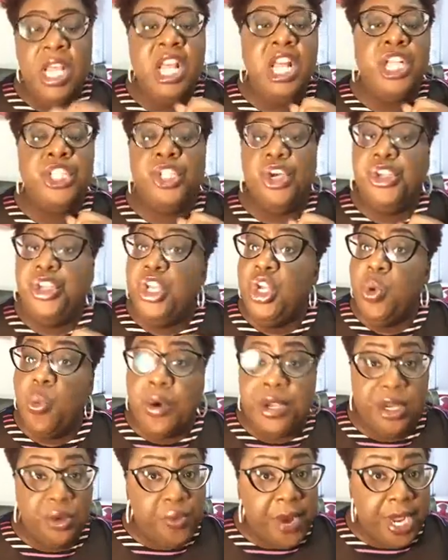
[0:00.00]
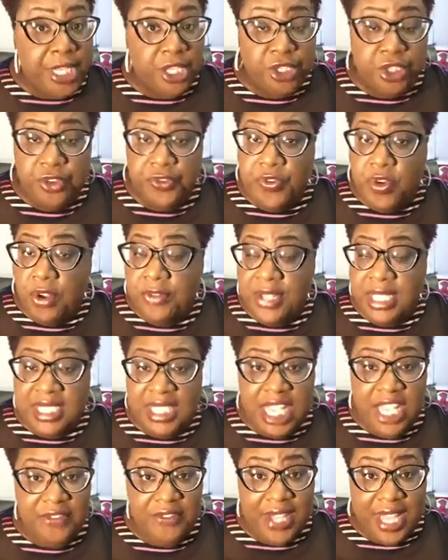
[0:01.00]
So you want to register for this
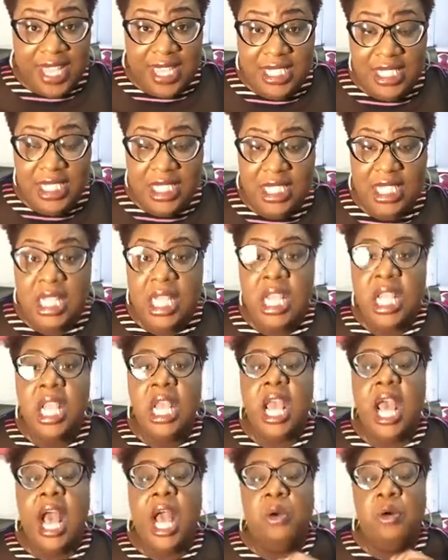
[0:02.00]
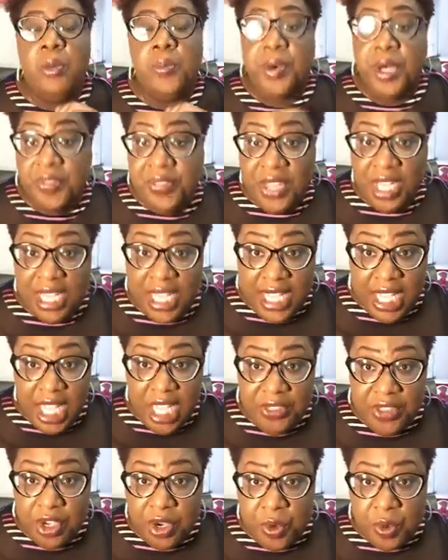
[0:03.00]
event. I will put the link in
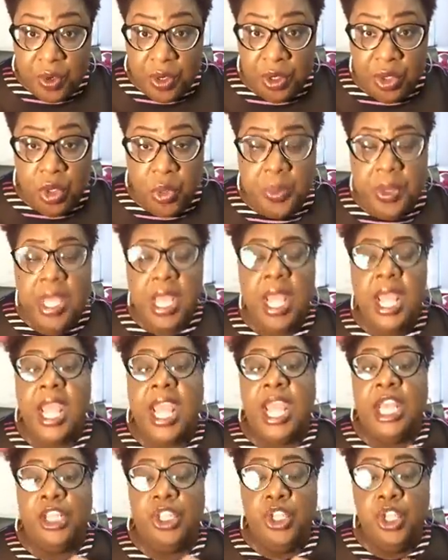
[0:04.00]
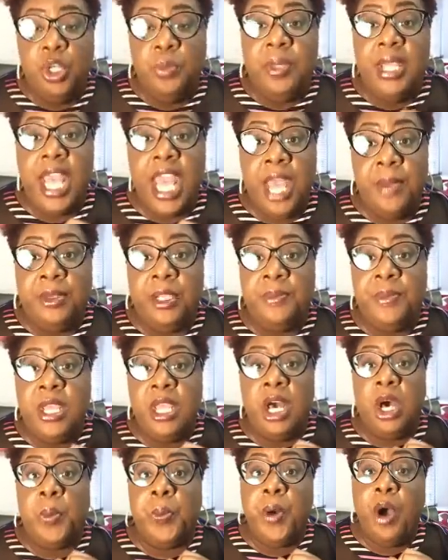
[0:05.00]
the group, and you'll be able to be
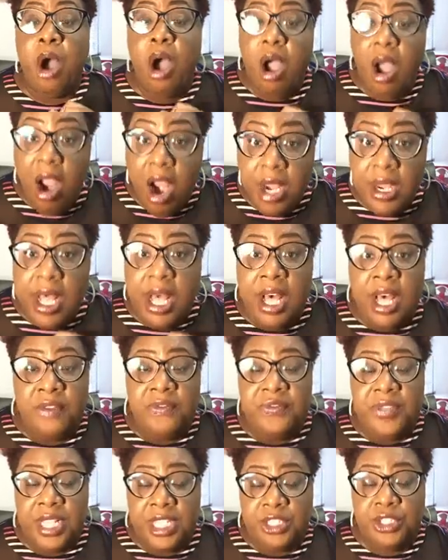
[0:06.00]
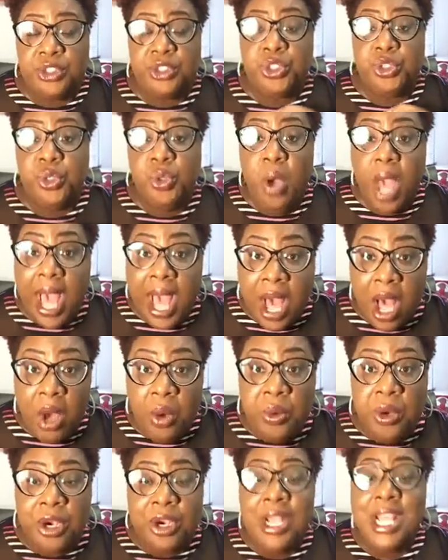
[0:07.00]
a part of this
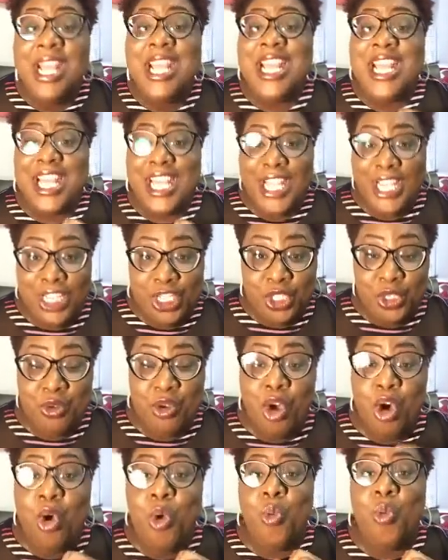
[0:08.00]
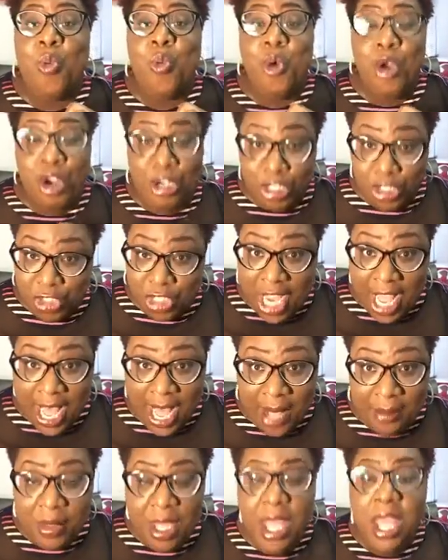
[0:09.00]
2-hour intro
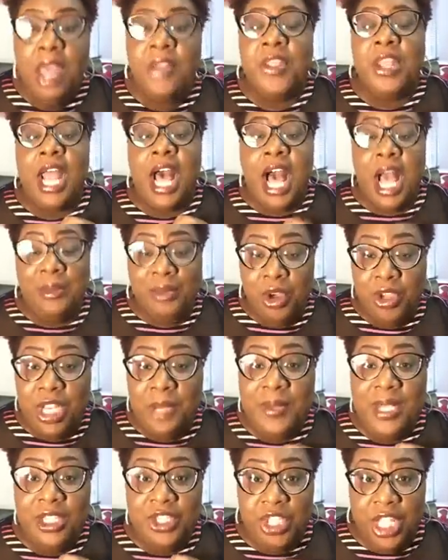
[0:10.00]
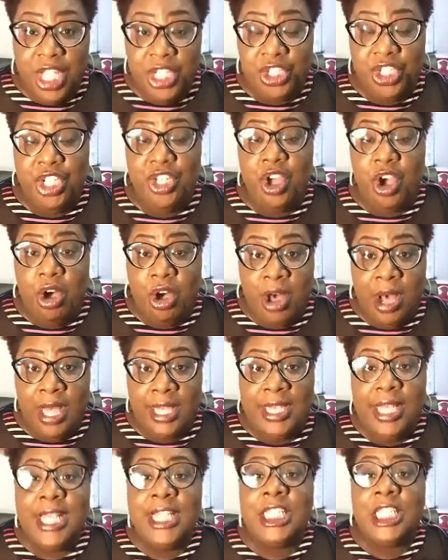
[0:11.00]
workshop that I'm going to be teaching
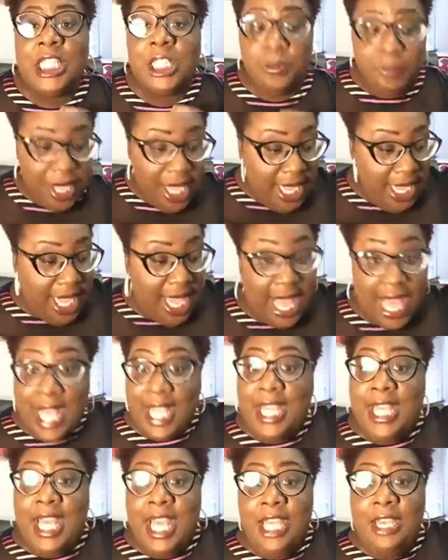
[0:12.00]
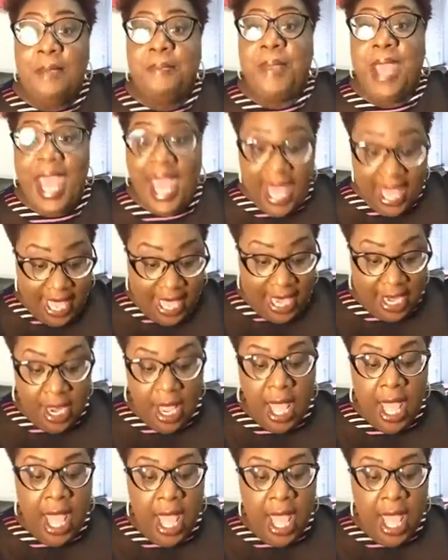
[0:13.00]
on Speak and Get Paid.